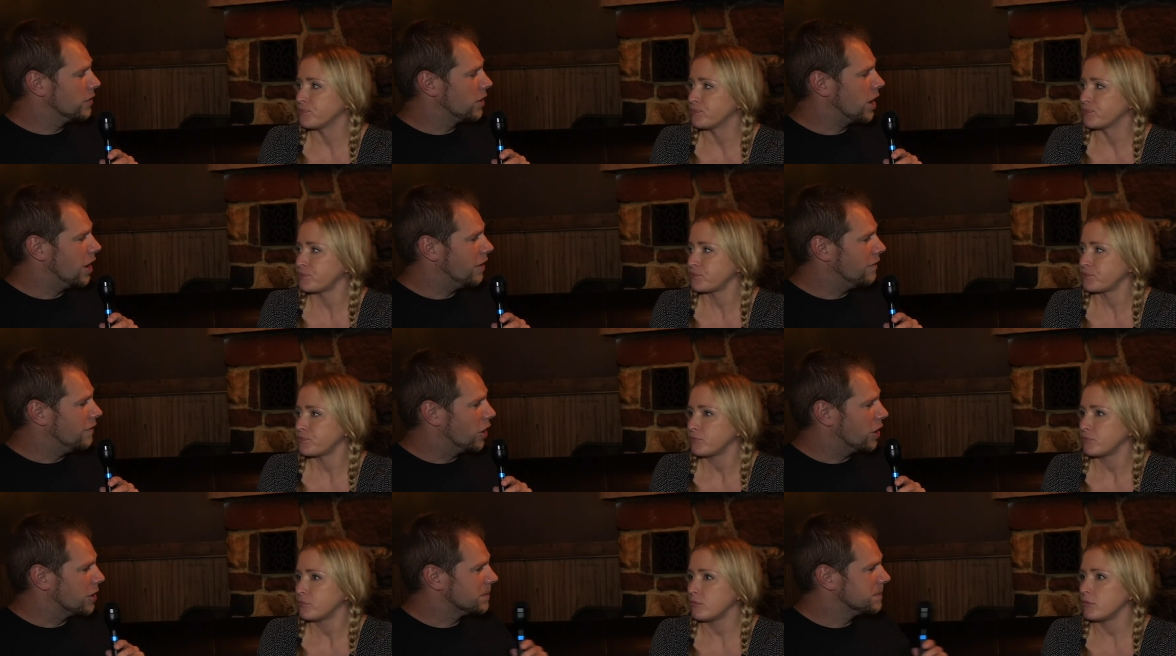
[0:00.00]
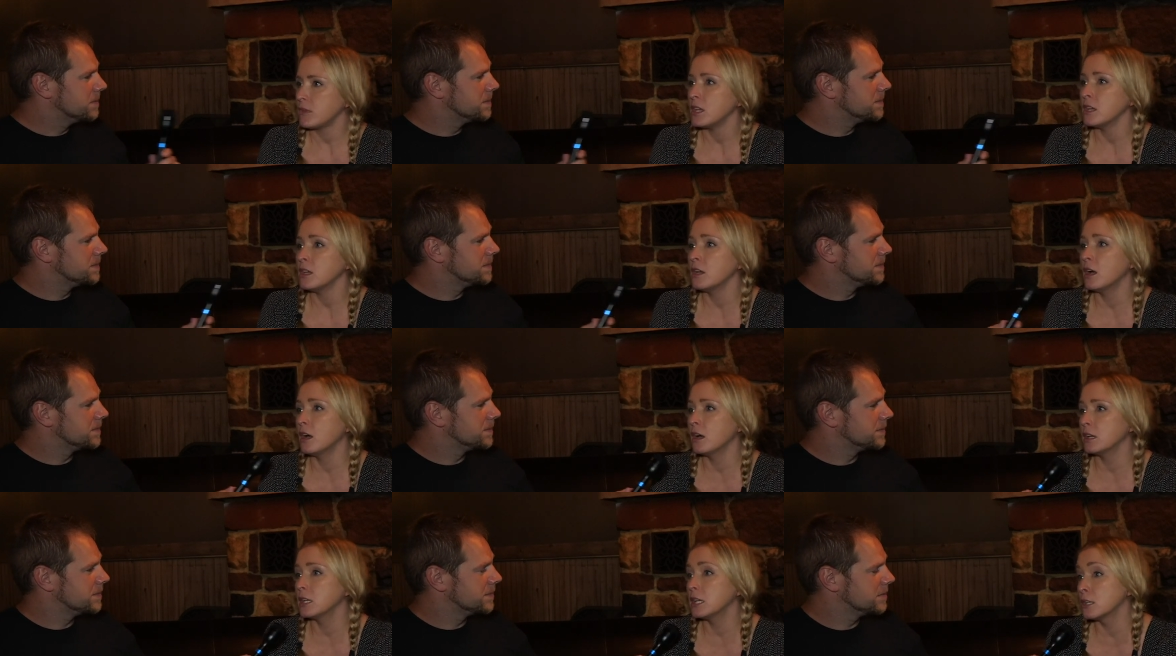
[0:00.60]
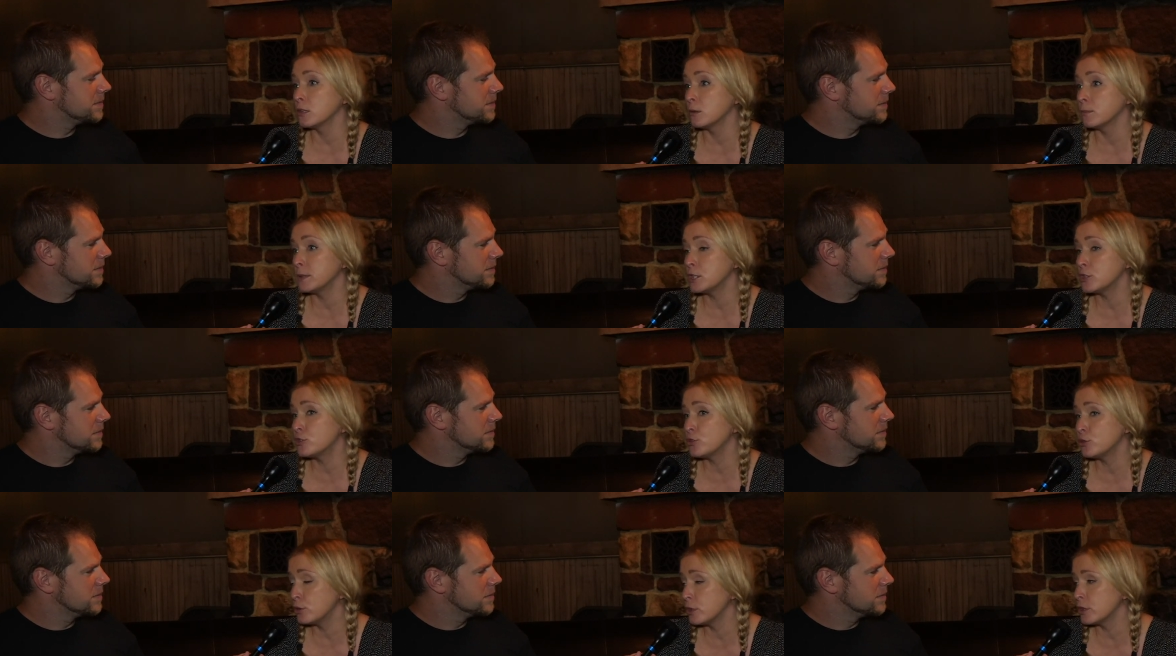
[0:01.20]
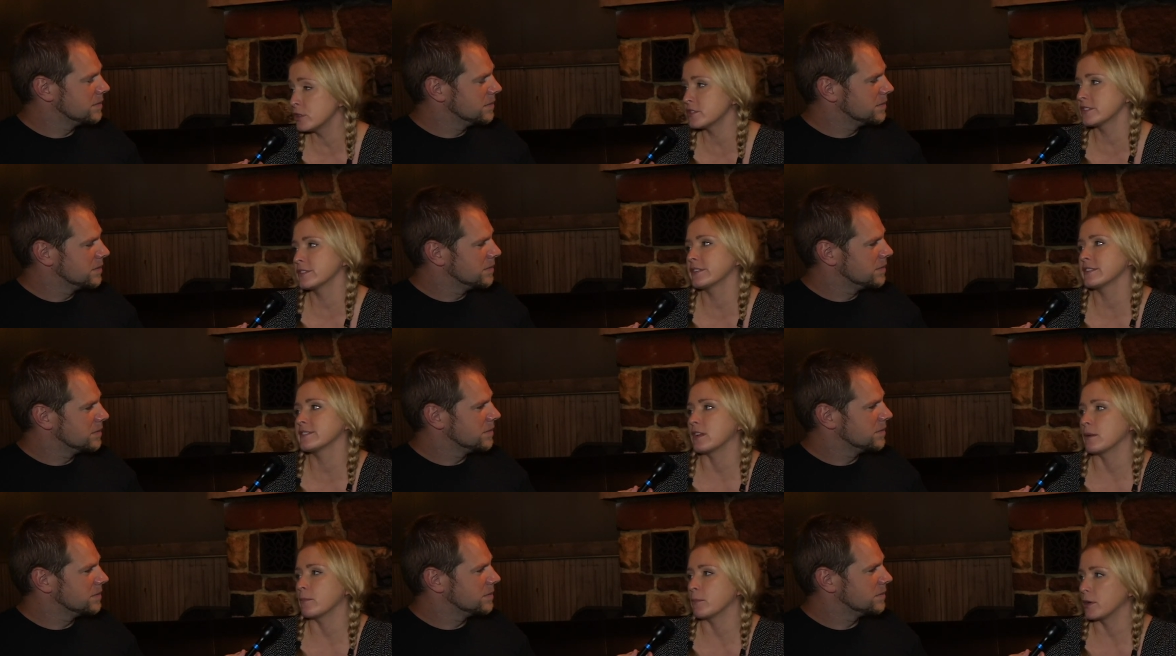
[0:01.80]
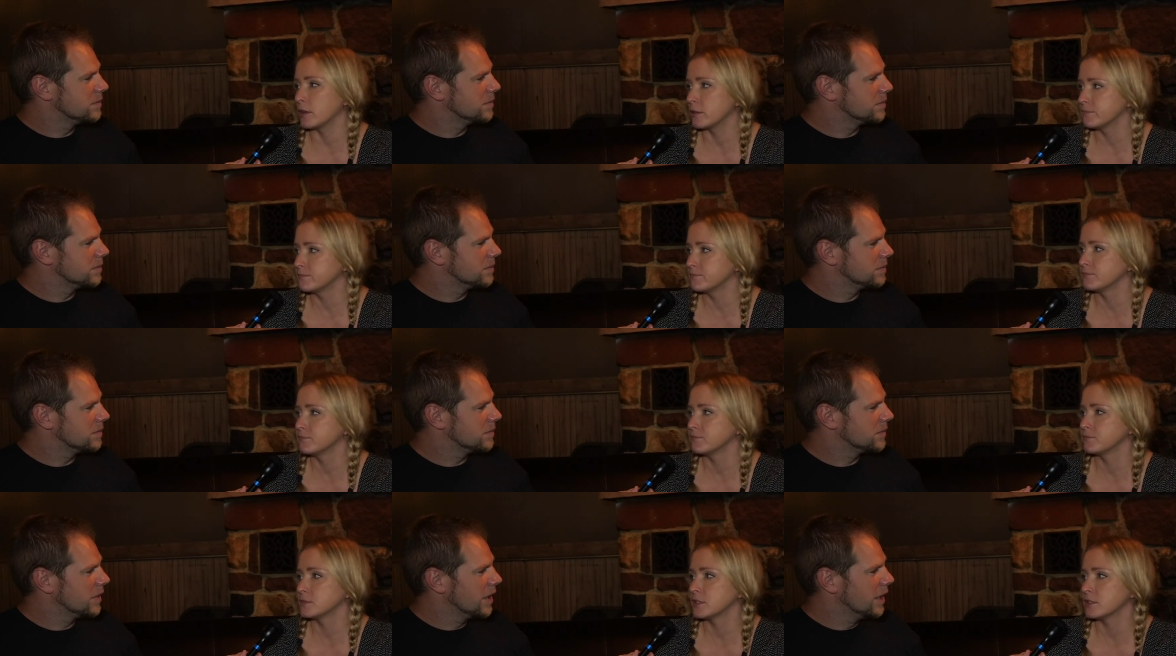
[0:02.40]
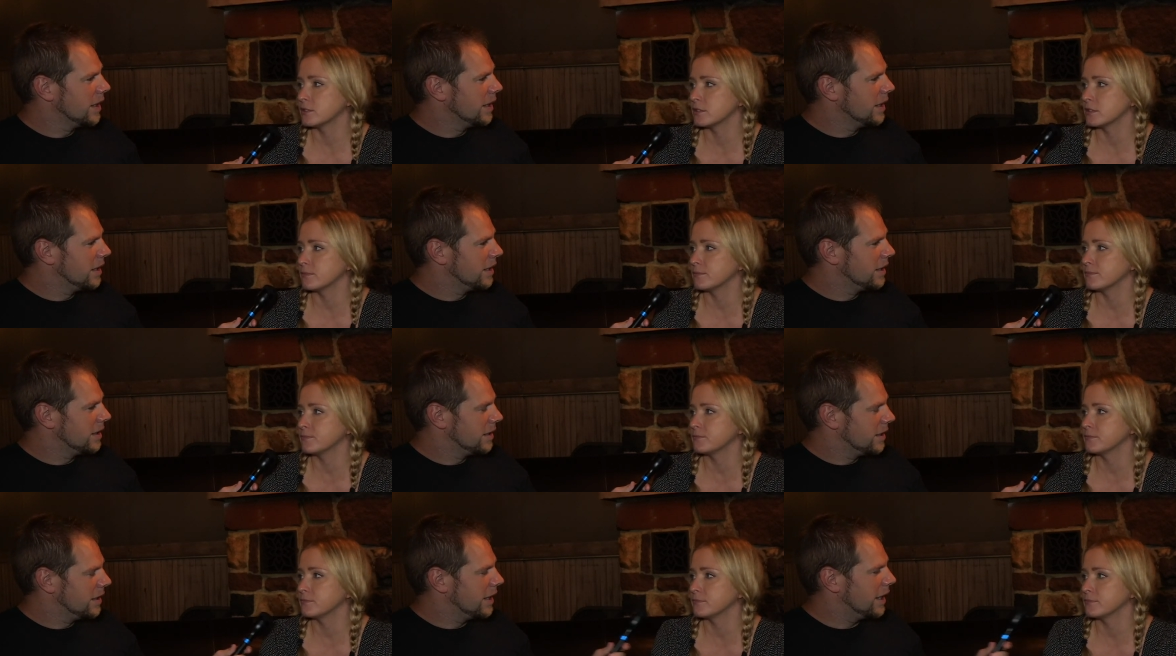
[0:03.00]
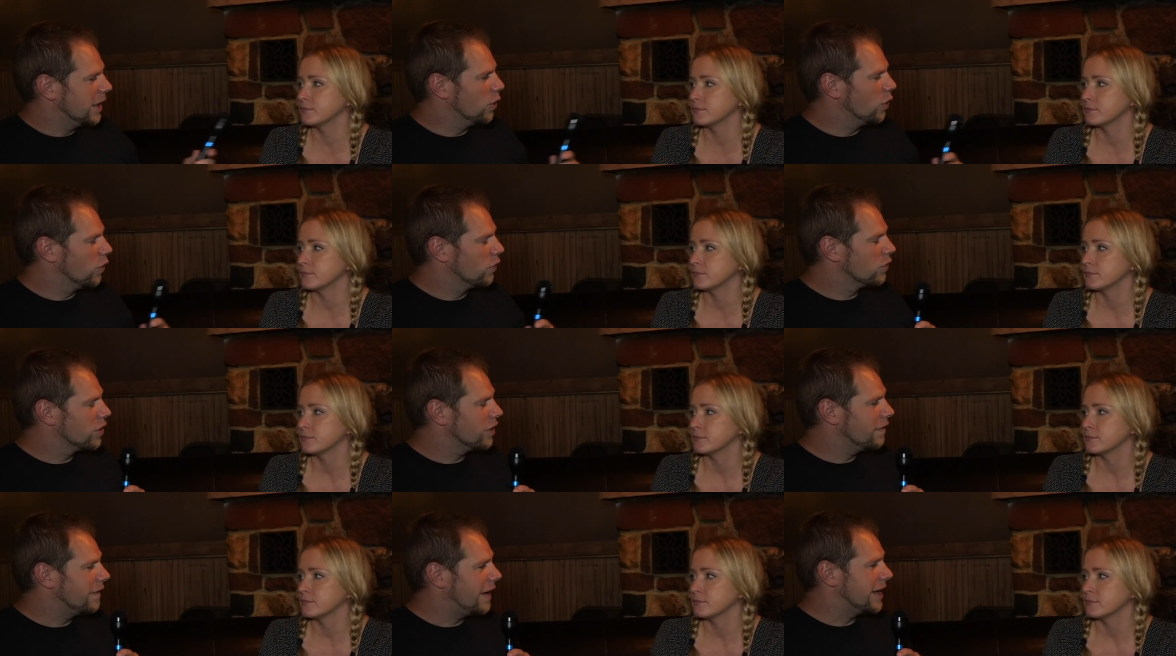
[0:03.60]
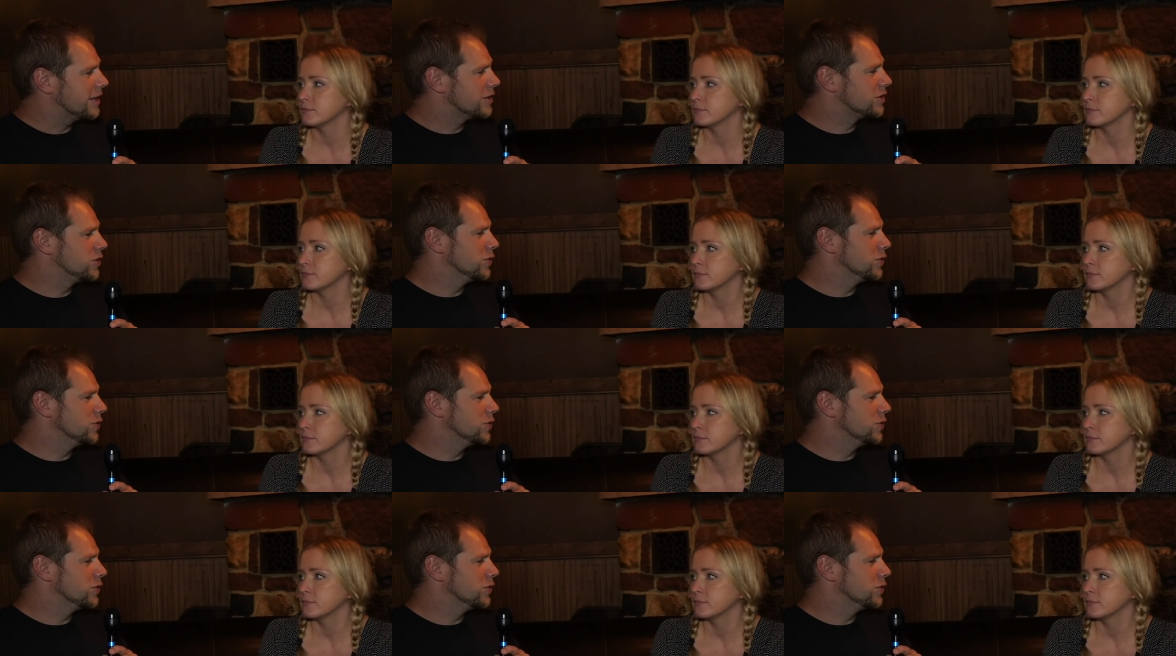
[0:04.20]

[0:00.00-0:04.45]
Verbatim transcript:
Speaker 1: for how long
Speaker 2: uh, it'll be two years in december so.
Speaker 1: and over the last